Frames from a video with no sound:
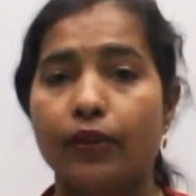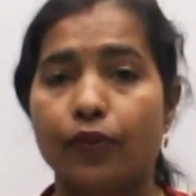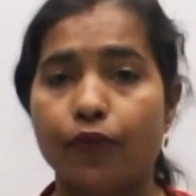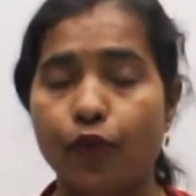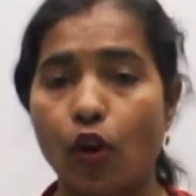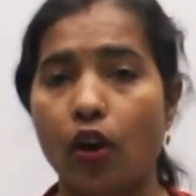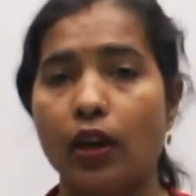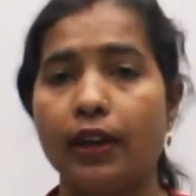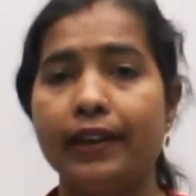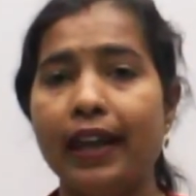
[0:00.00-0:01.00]

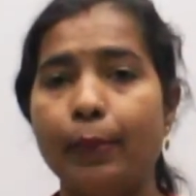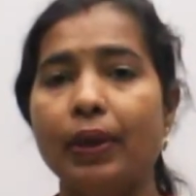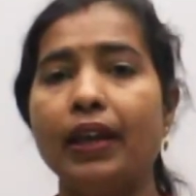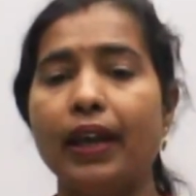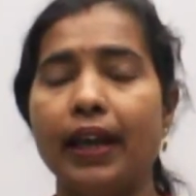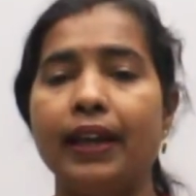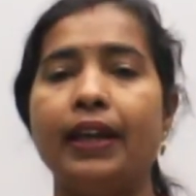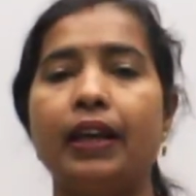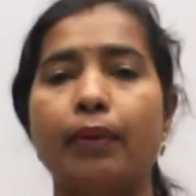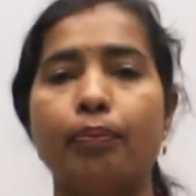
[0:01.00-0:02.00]
for naming
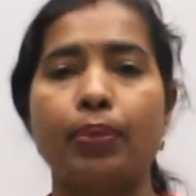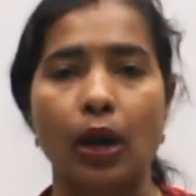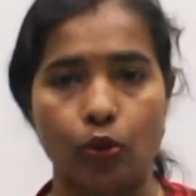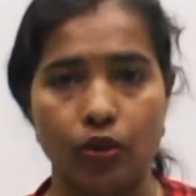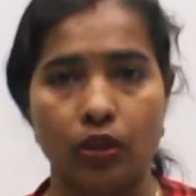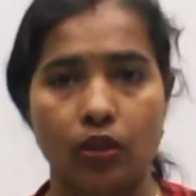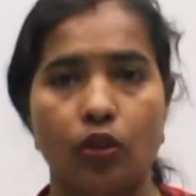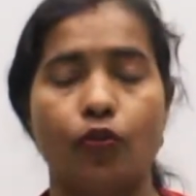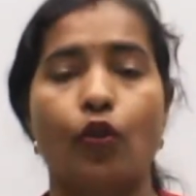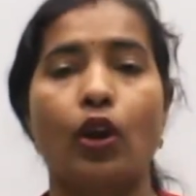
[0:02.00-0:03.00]
any compound,
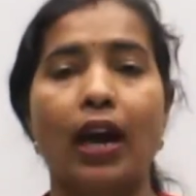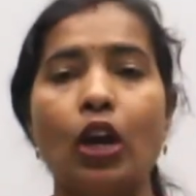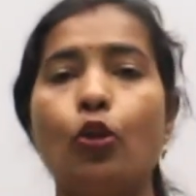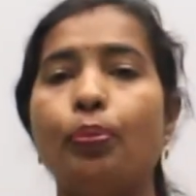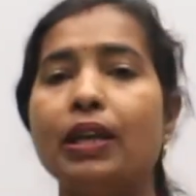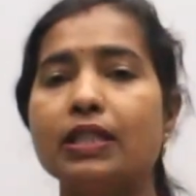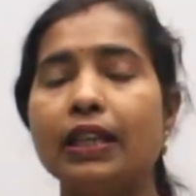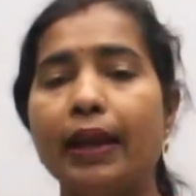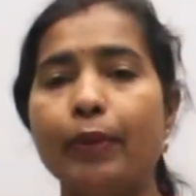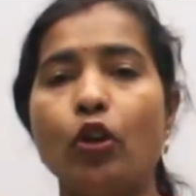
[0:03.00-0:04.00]
for IUPAC
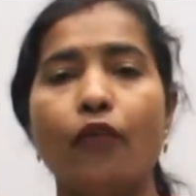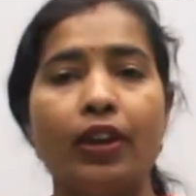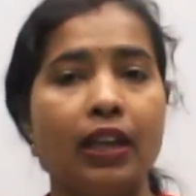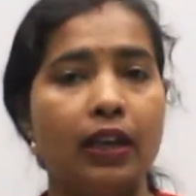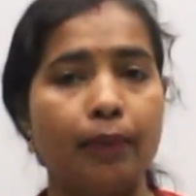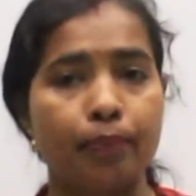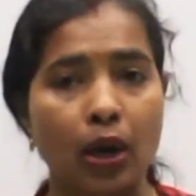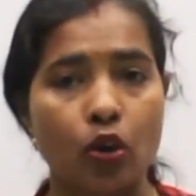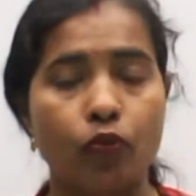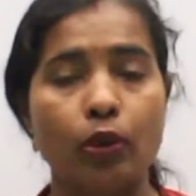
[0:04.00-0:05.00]
naming of any
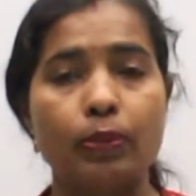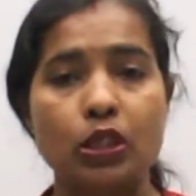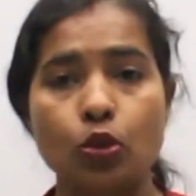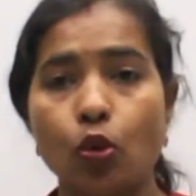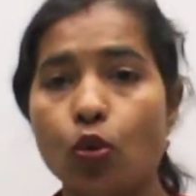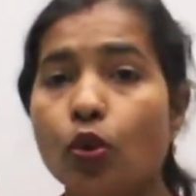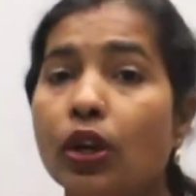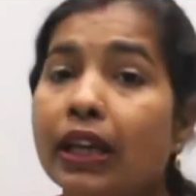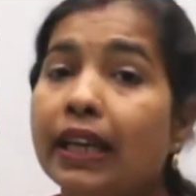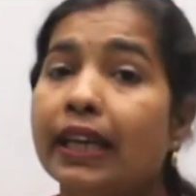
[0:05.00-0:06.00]
compound, we must know
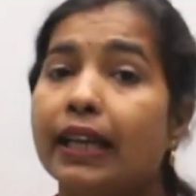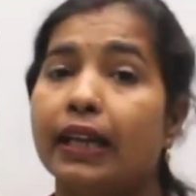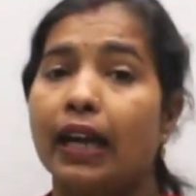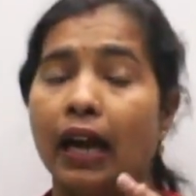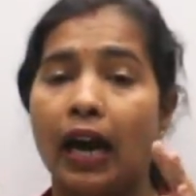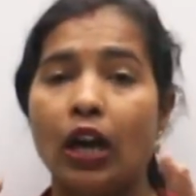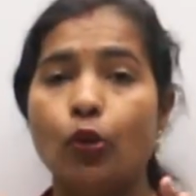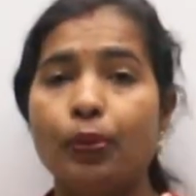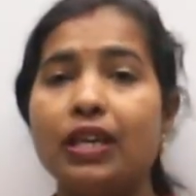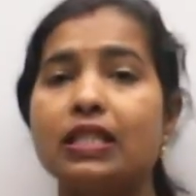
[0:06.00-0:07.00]

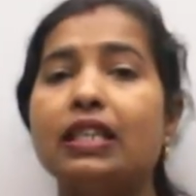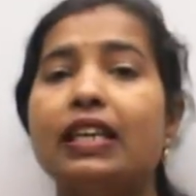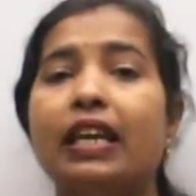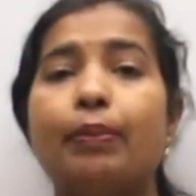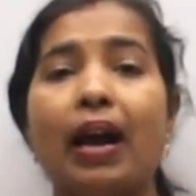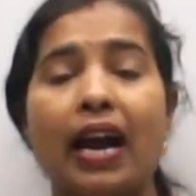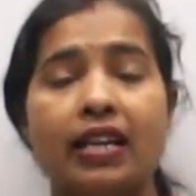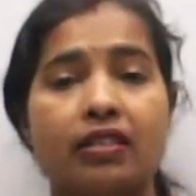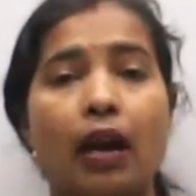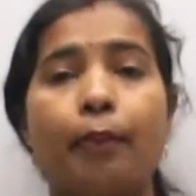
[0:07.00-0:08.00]
IUPAC name
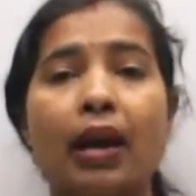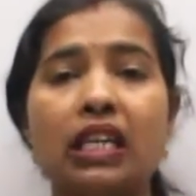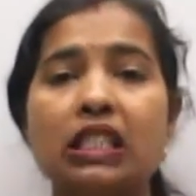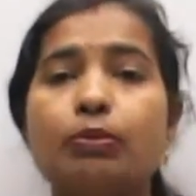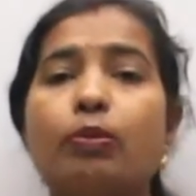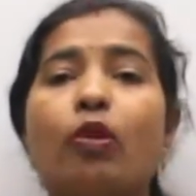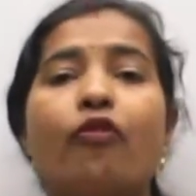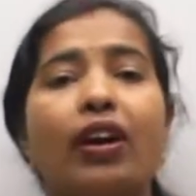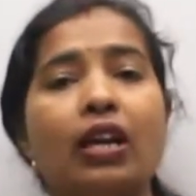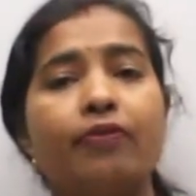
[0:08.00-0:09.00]
has a maximum
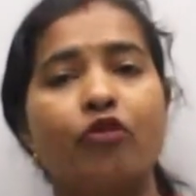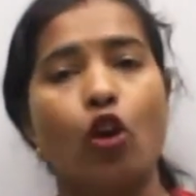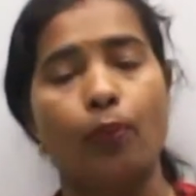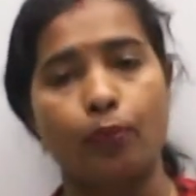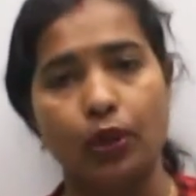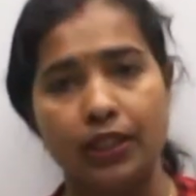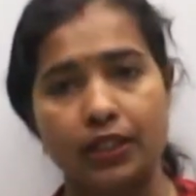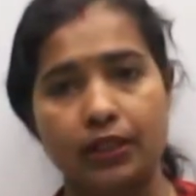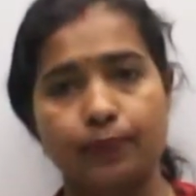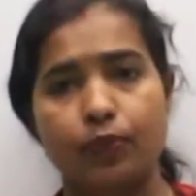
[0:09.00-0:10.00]
of 5
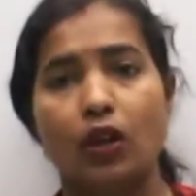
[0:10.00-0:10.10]
components.